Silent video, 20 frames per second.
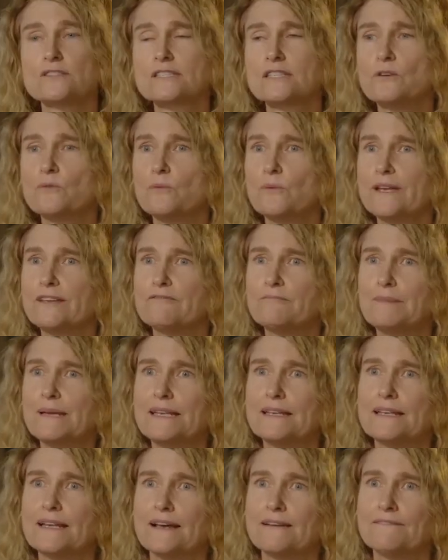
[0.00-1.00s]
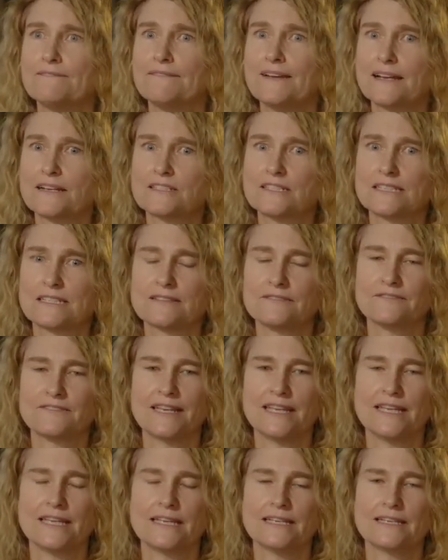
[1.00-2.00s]
also we've been
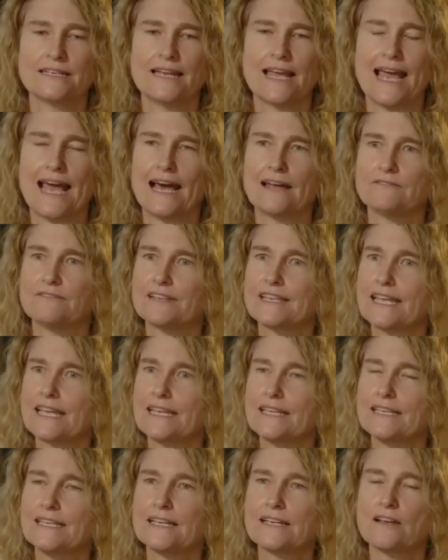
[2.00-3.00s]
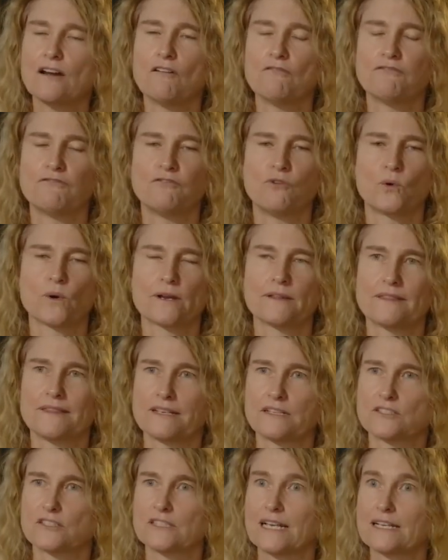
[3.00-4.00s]
effective in advocating for
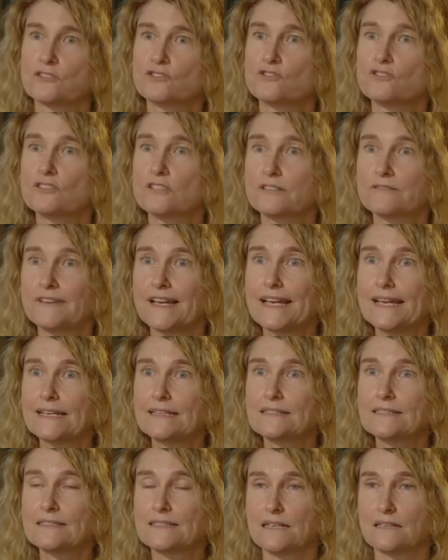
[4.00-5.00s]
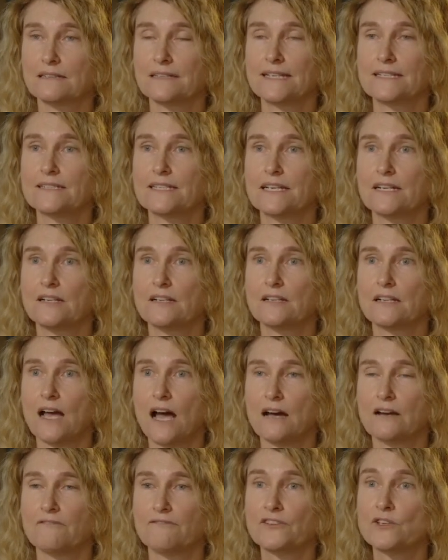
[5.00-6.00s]
things like surveys. Glendale
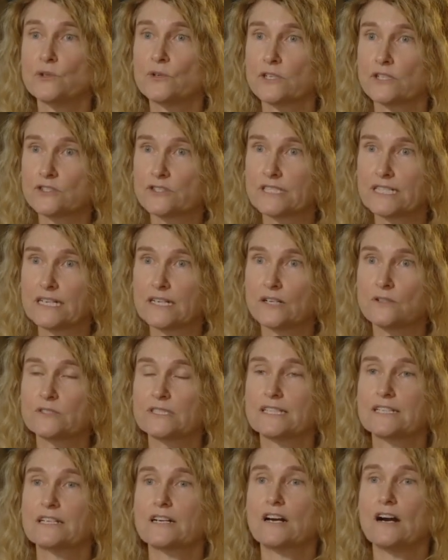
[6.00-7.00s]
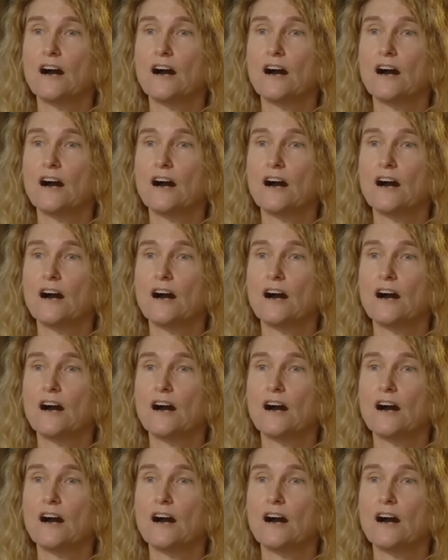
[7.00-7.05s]
a few years ago did a